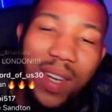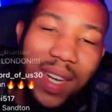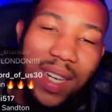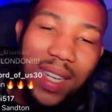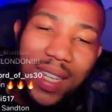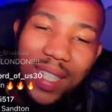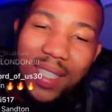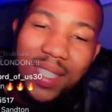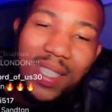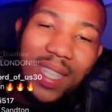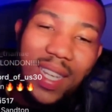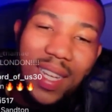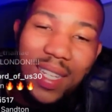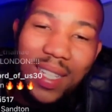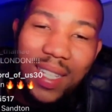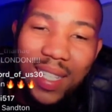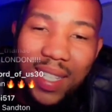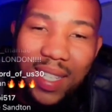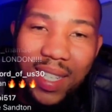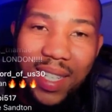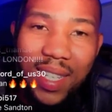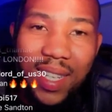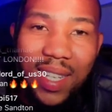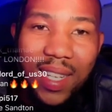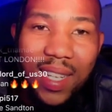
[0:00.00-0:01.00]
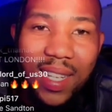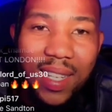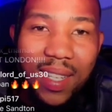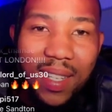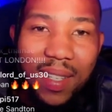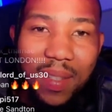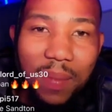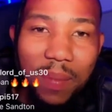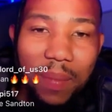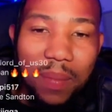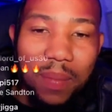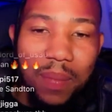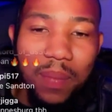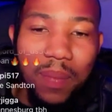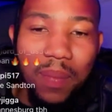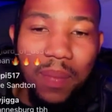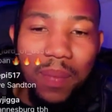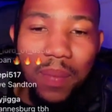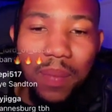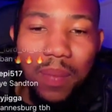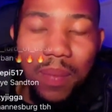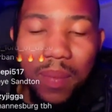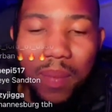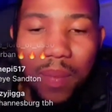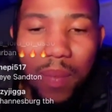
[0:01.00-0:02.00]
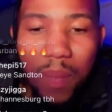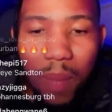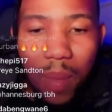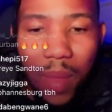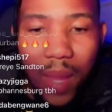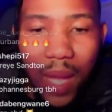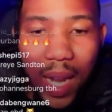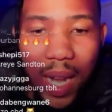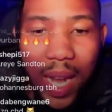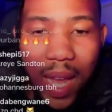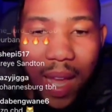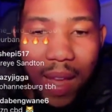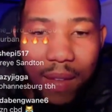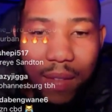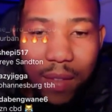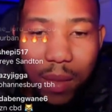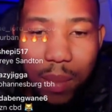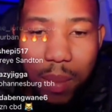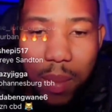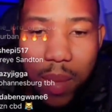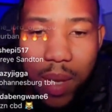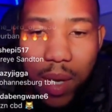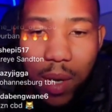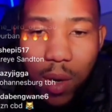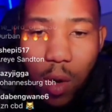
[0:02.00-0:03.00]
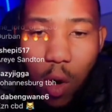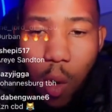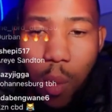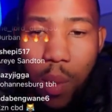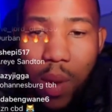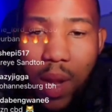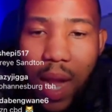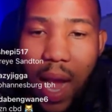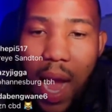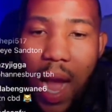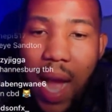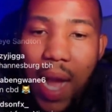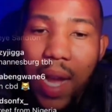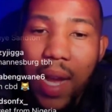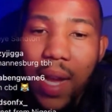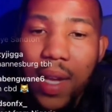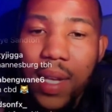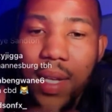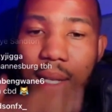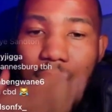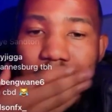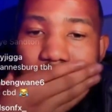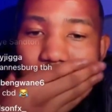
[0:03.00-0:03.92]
You understand? The level, man. Umhlanga.